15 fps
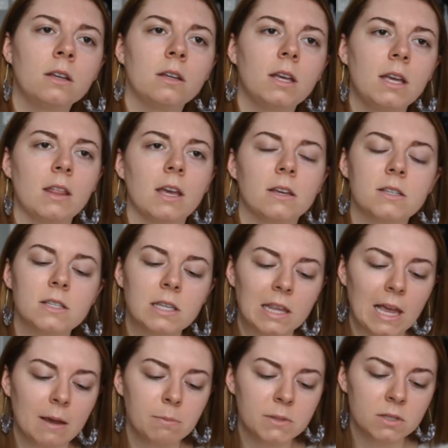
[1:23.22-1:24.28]
It like
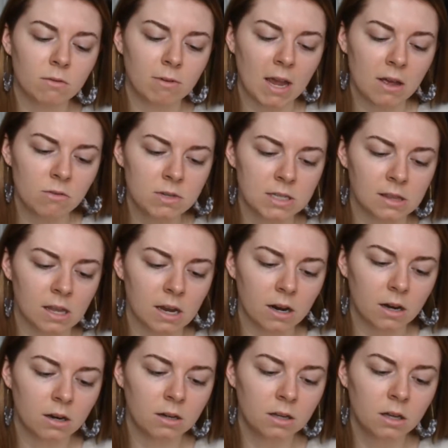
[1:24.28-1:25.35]
slaps around in
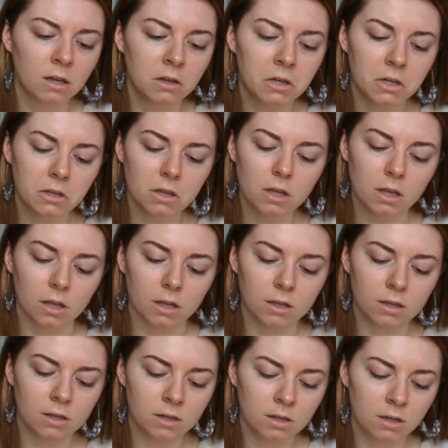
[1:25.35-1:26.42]
there. Ugh.
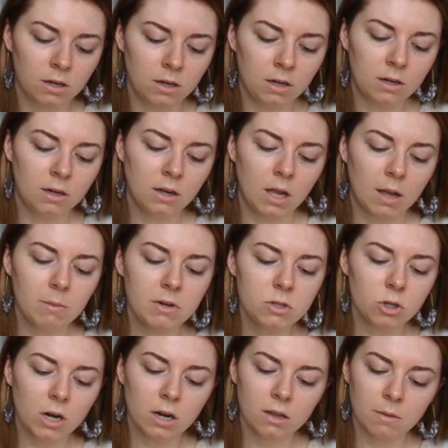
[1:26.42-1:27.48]
I'm gonna
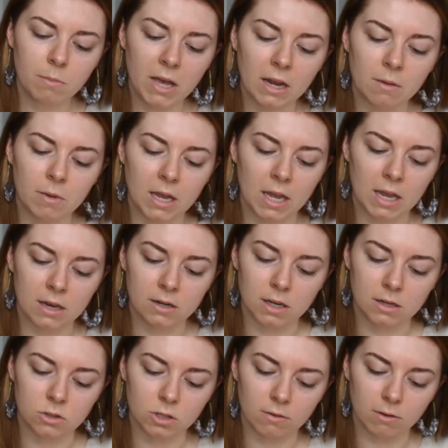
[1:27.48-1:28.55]
try it on the back of my hand
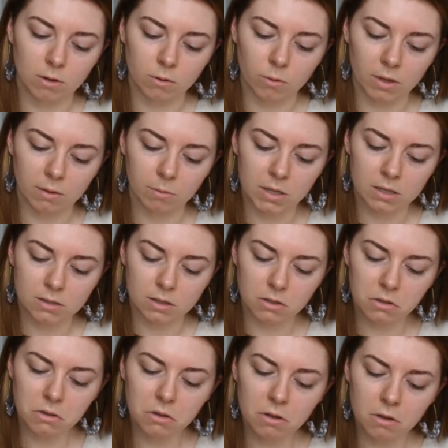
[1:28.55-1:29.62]
actually real quick because,
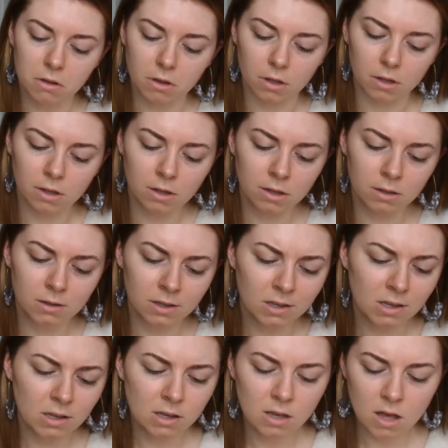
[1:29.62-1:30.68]
ugh.
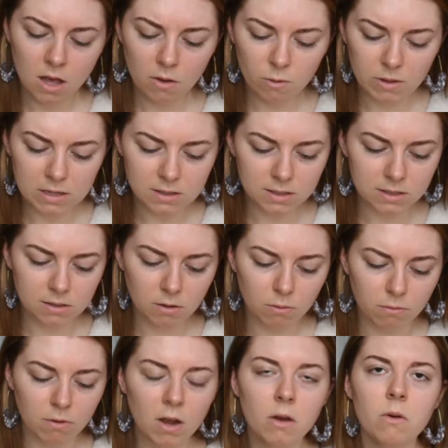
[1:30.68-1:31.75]
Oh, that's
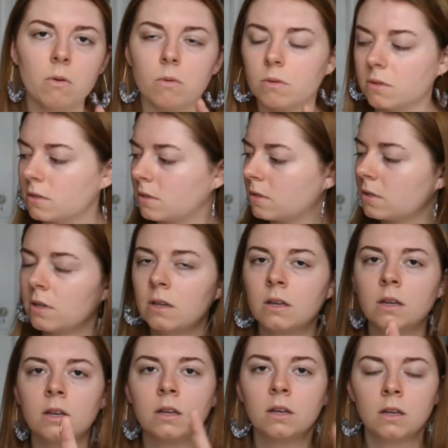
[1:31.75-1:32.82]
gross.
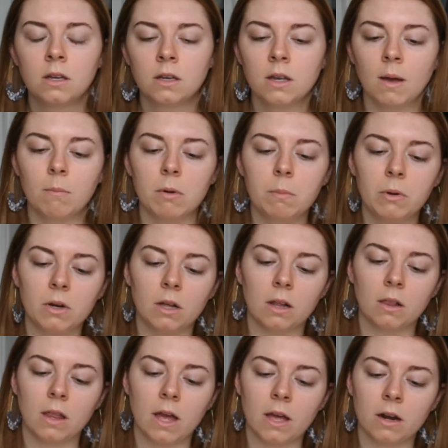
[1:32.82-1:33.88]
I'm gonna put a
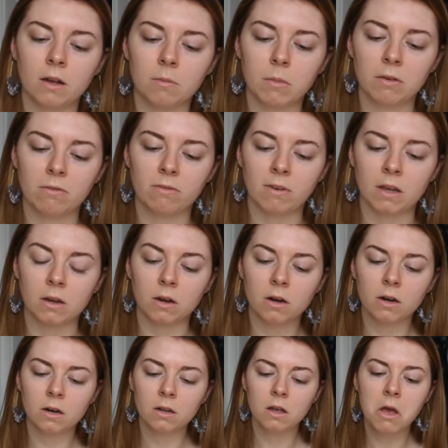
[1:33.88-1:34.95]
lot on my finger.